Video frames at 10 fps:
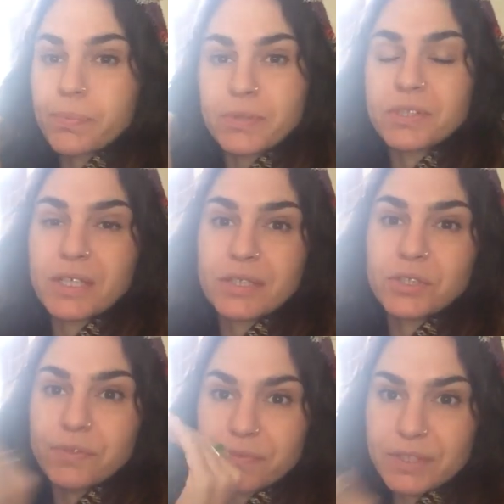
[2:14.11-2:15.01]

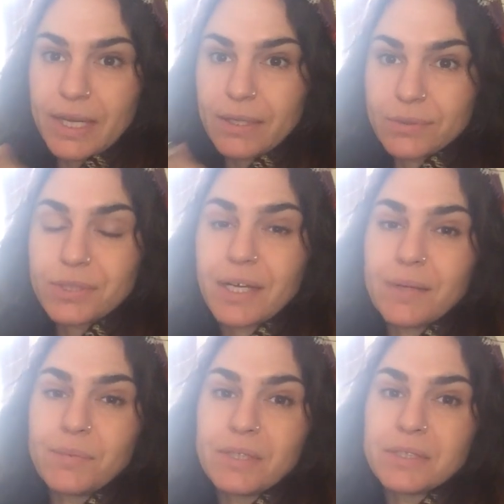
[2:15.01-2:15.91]
percentage of
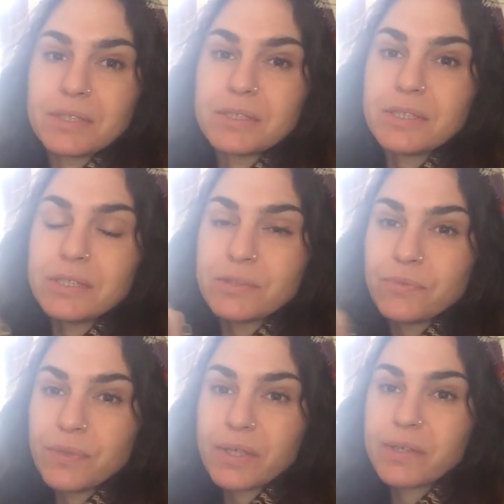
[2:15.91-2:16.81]
downtime is i see it's
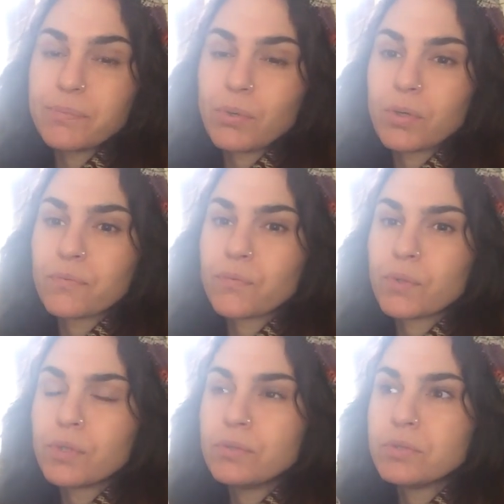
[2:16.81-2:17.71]
very important
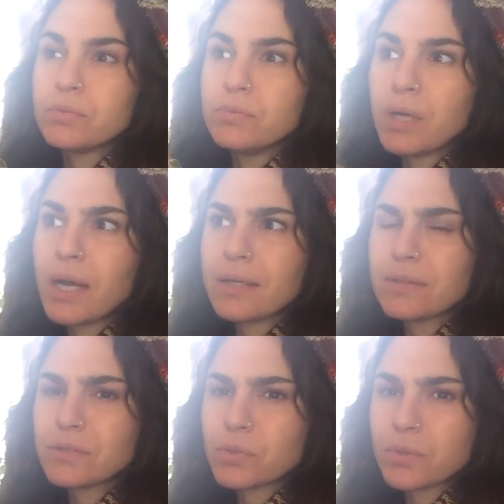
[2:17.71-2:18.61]
for you to
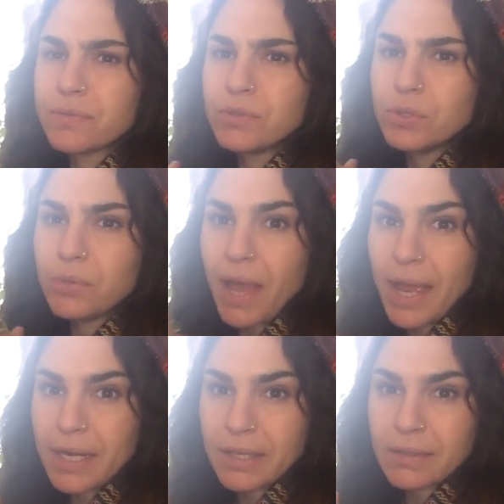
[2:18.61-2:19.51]
not sort of do
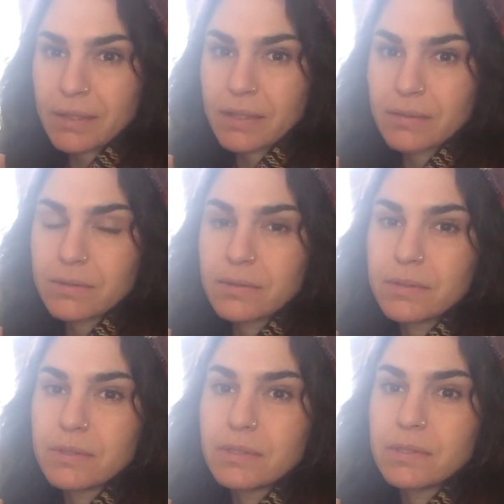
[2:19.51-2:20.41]
anything
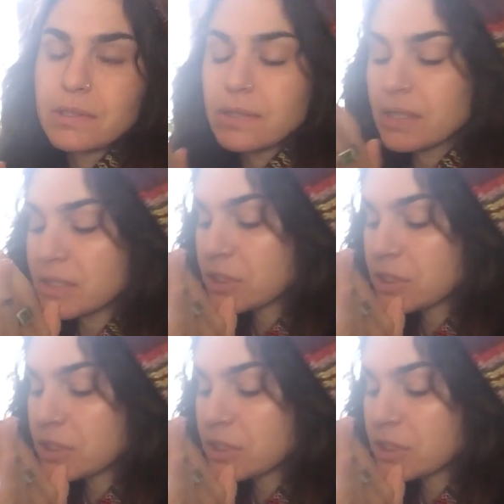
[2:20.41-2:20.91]
like